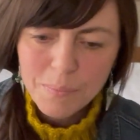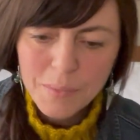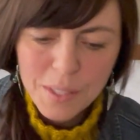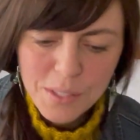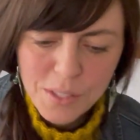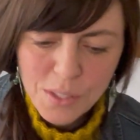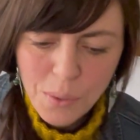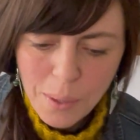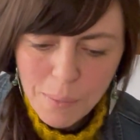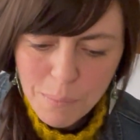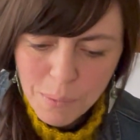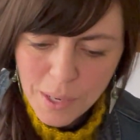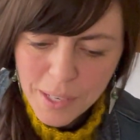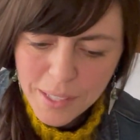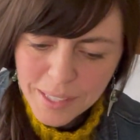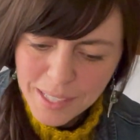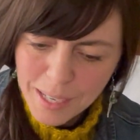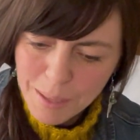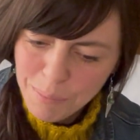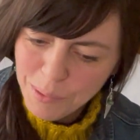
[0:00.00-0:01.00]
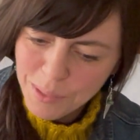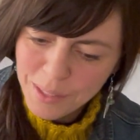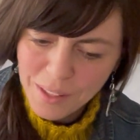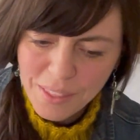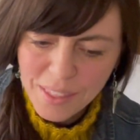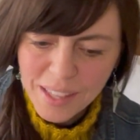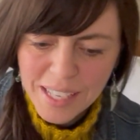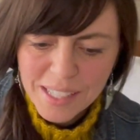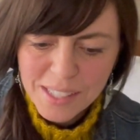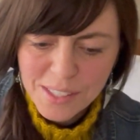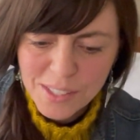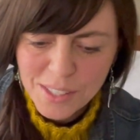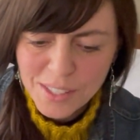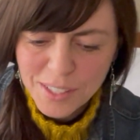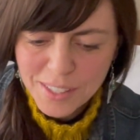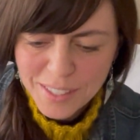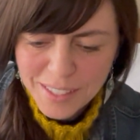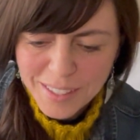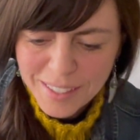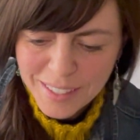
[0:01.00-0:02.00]
So I brought a couple of things
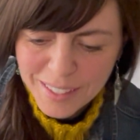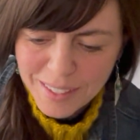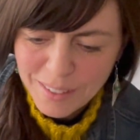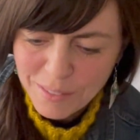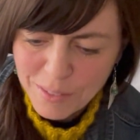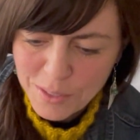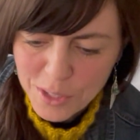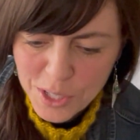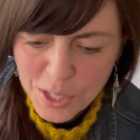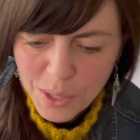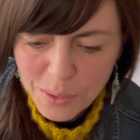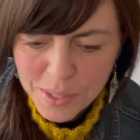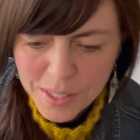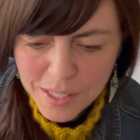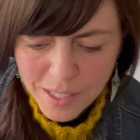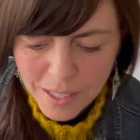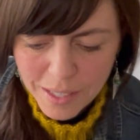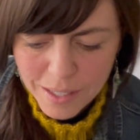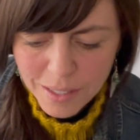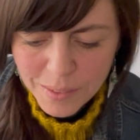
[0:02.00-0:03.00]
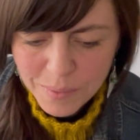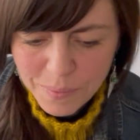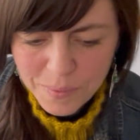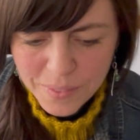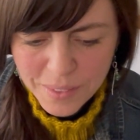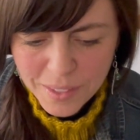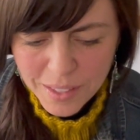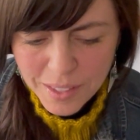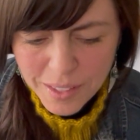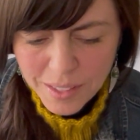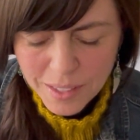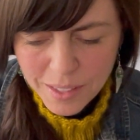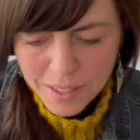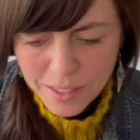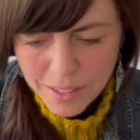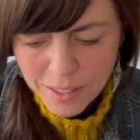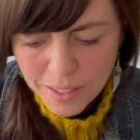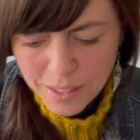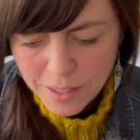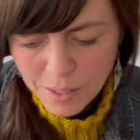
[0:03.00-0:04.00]
for show and tell.
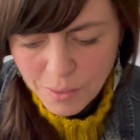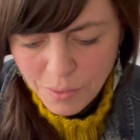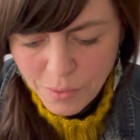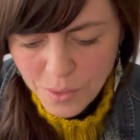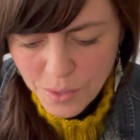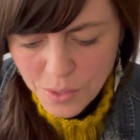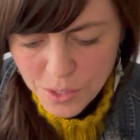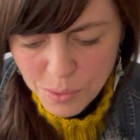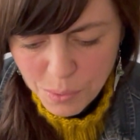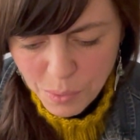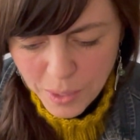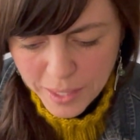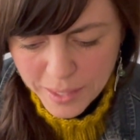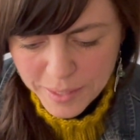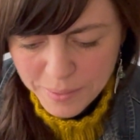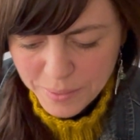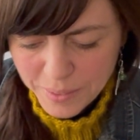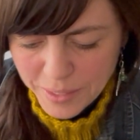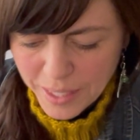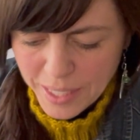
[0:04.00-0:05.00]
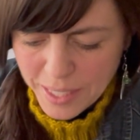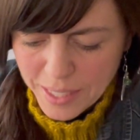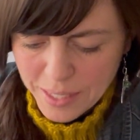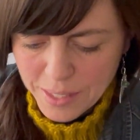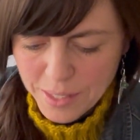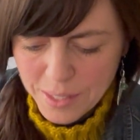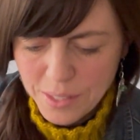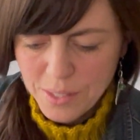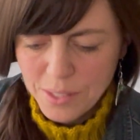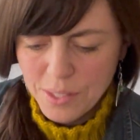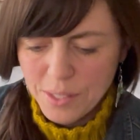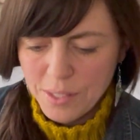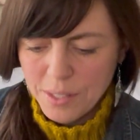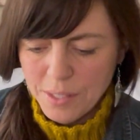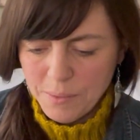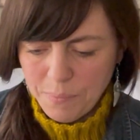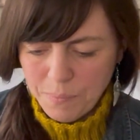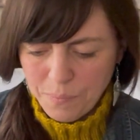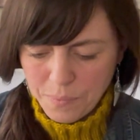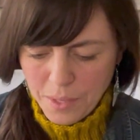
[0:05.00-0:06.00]
The first one is
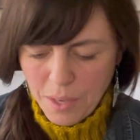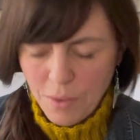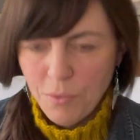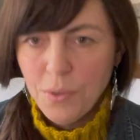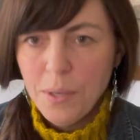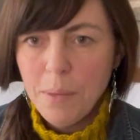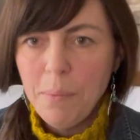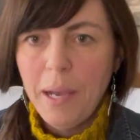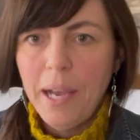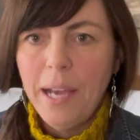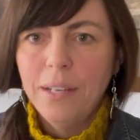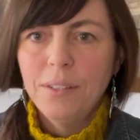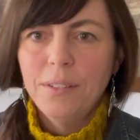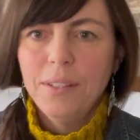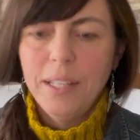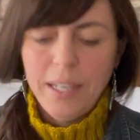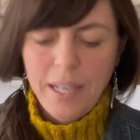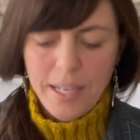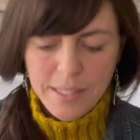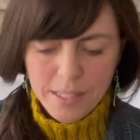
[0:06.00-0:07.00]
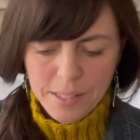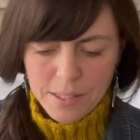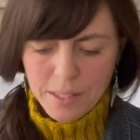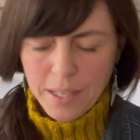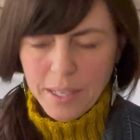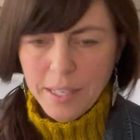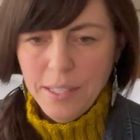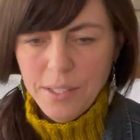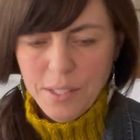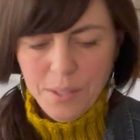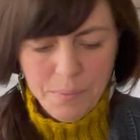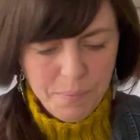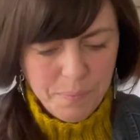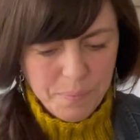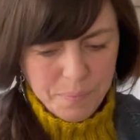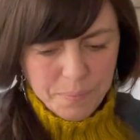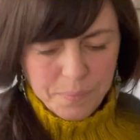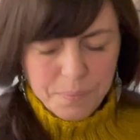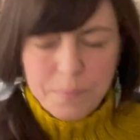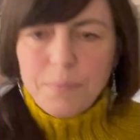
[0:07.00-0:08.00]
a free pattern that I designed.
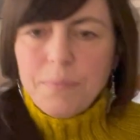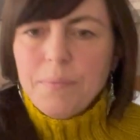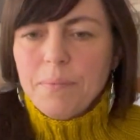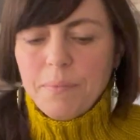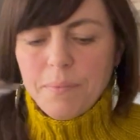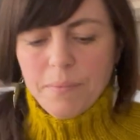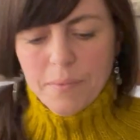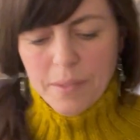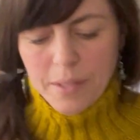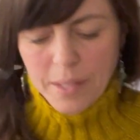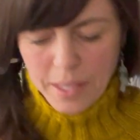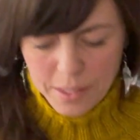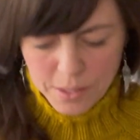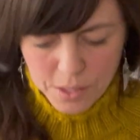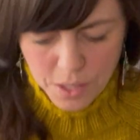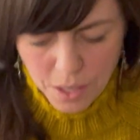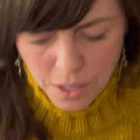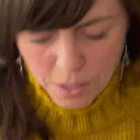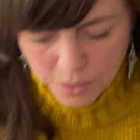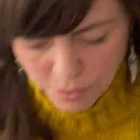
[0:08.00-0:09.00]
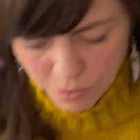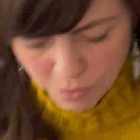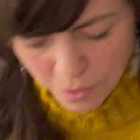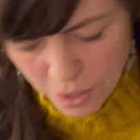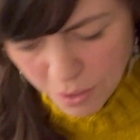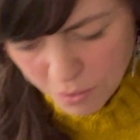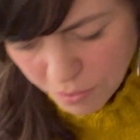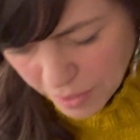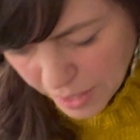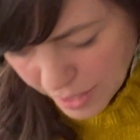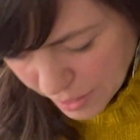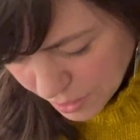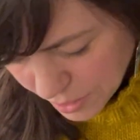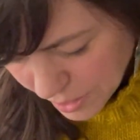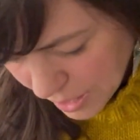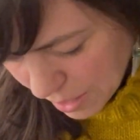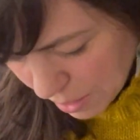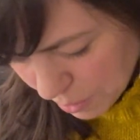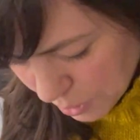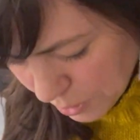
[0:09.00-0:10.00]
It's called the Fall Fire
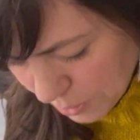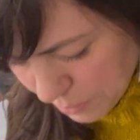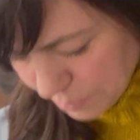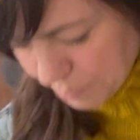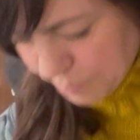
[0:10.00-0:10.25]
Cowl,